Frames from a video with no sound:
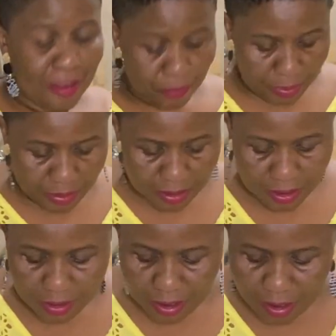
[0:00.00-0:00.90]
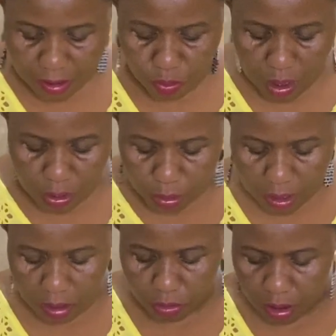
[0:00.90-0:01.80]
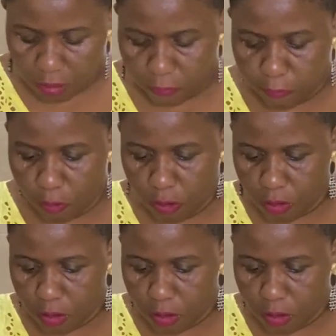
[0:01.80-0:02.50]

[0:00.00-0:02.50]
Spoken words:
but this is what we are looking for.